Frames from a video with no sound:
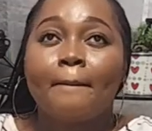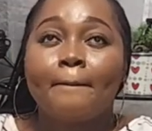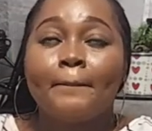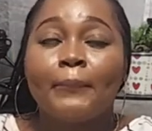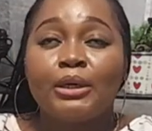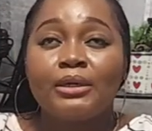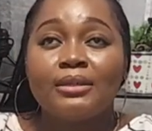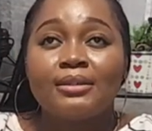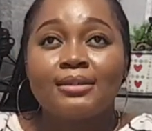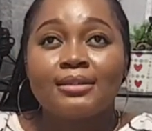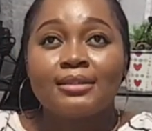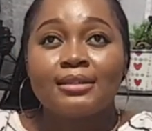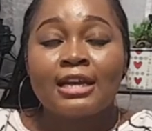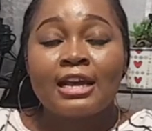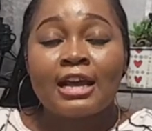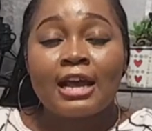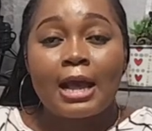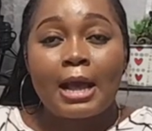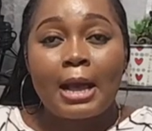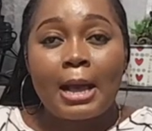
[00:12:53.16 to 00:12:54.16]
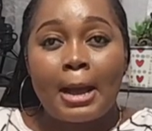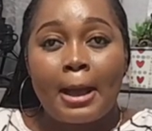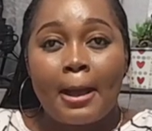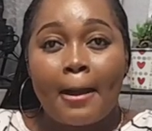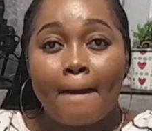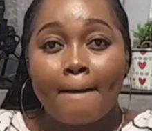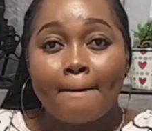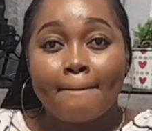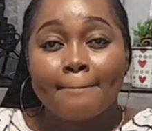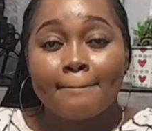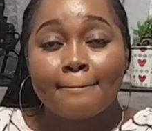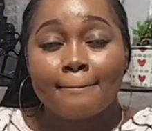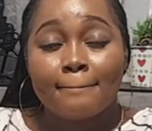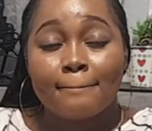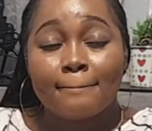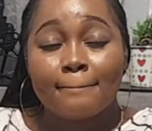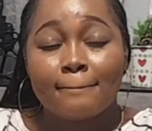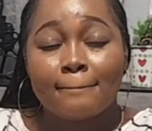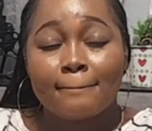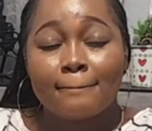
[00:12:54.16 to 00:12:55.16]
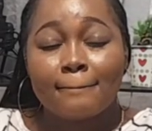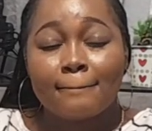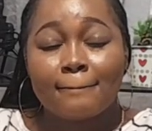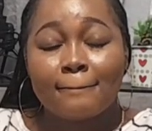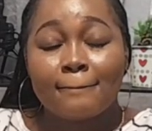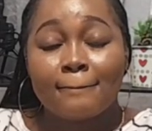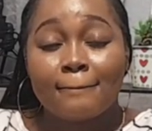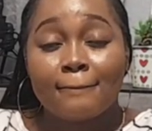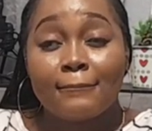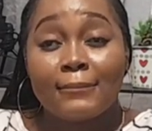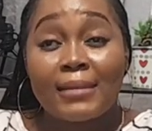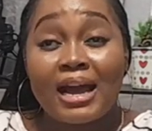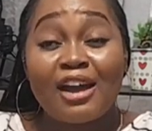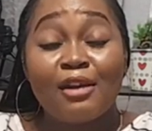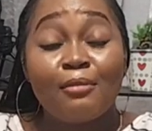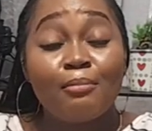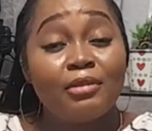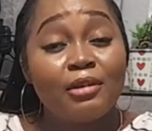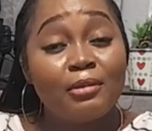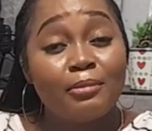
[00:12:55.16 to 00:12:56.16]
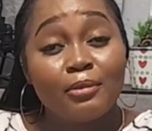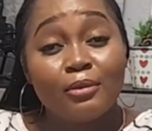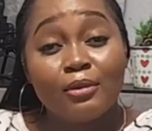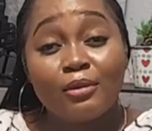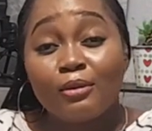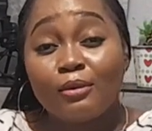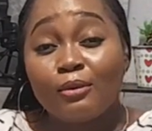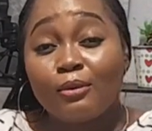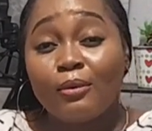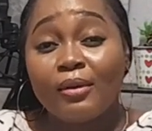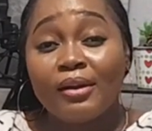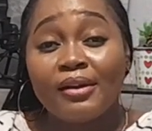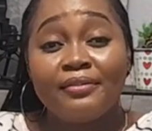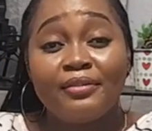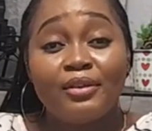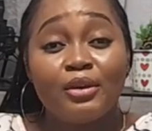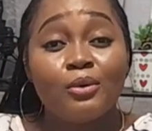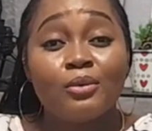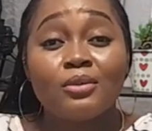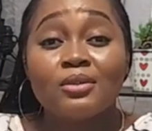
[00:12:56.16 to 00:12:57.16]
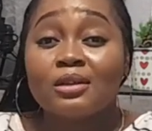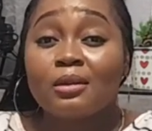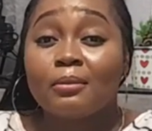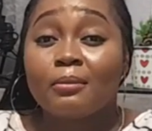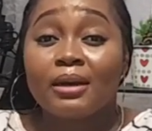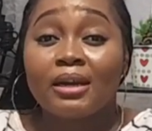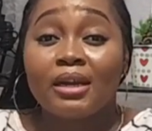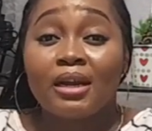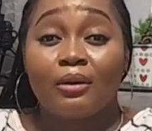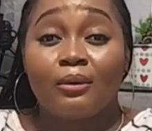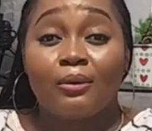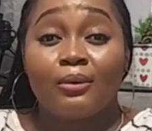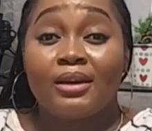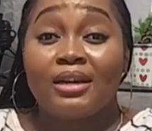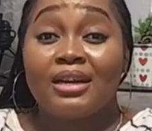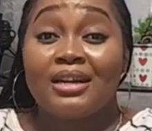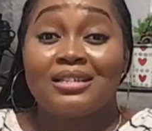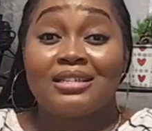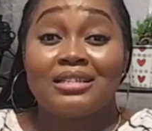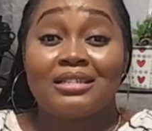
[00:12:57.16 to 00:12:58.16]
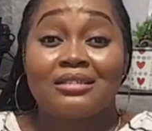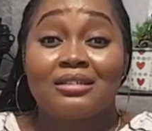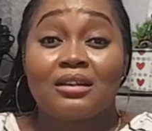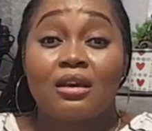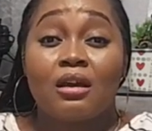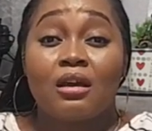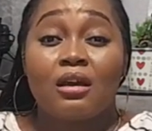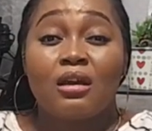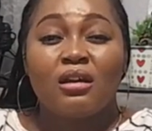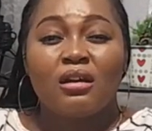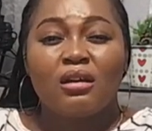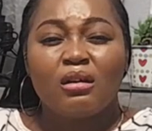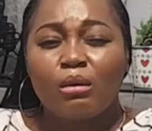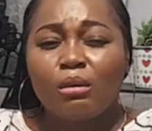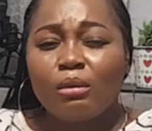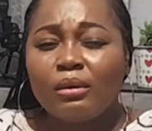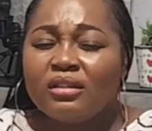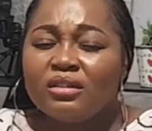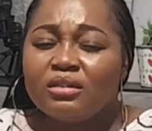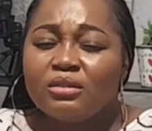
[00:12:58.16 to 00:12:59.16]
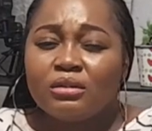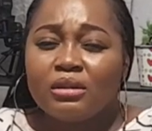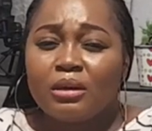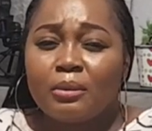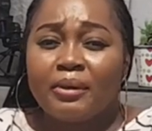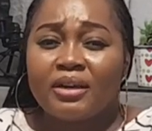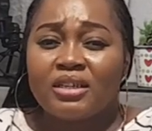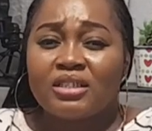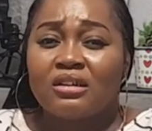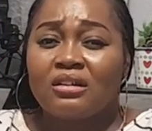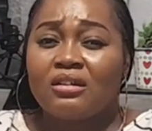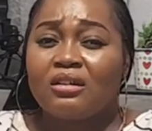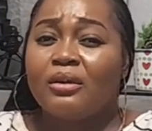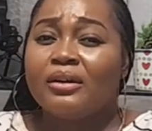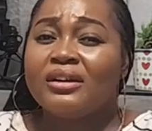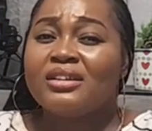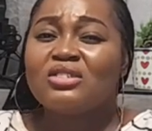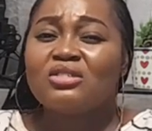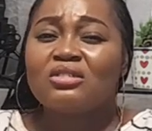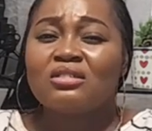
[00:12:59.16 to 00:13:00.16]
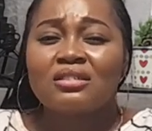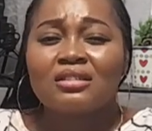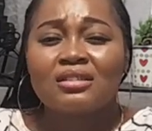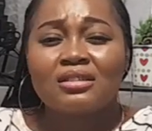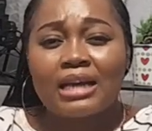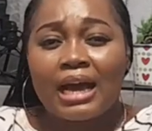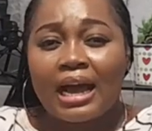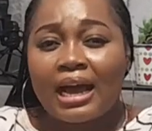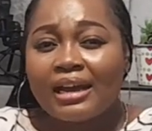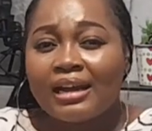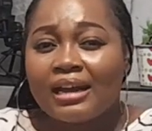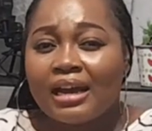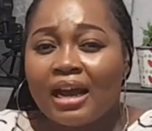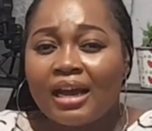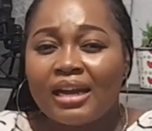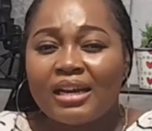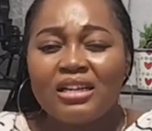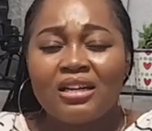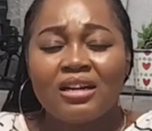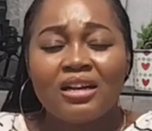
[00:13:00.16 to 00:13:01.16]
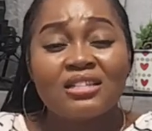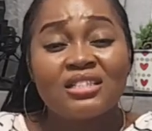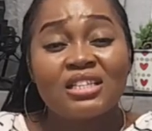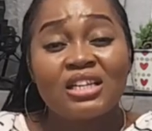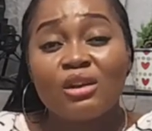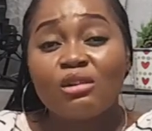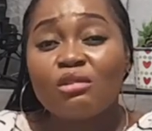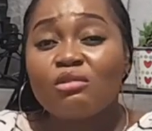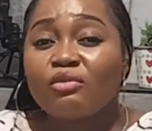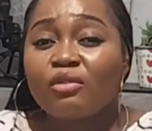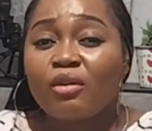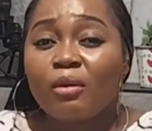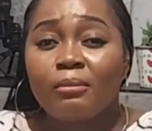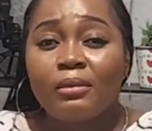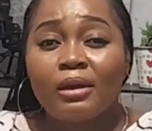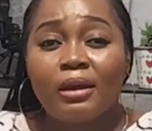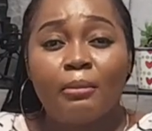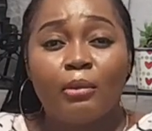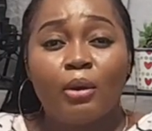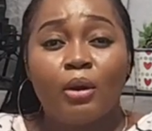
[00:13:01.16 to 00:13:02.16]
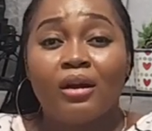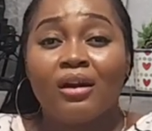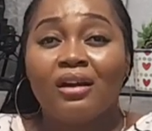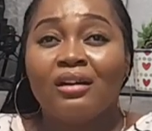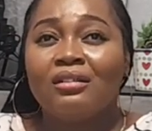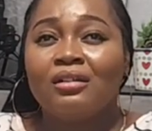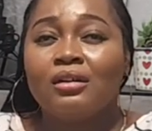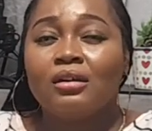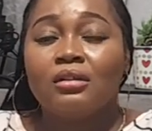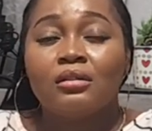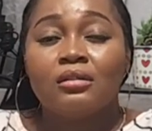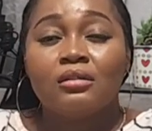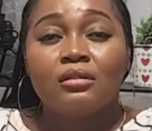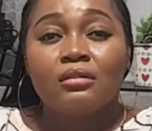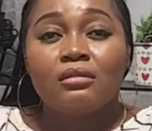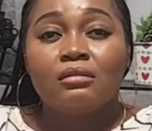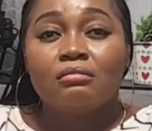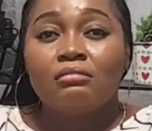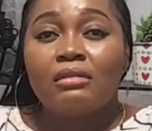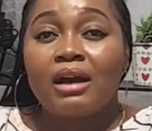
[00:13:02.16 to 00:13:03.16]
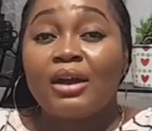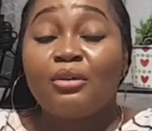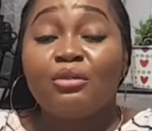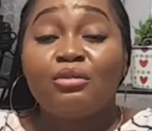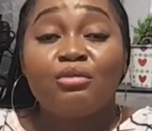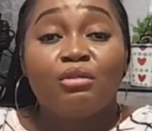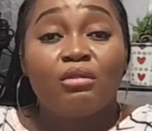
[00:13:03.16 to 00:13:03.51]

but um and people well, if you know somebody around that is going through depression or is just sad and you're not hearing from them or I don't